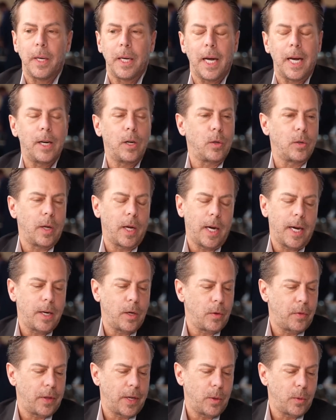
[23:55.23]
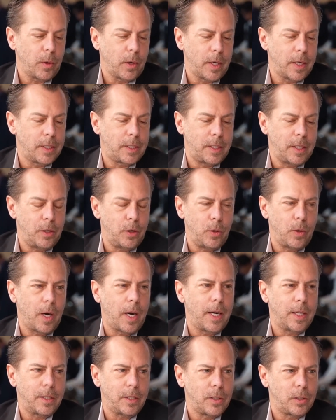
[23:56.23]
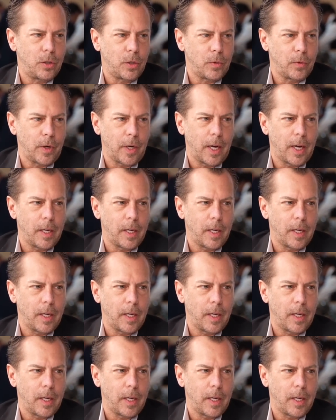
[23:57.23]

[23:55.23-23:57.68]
but I don't think we're going to see new highs in silver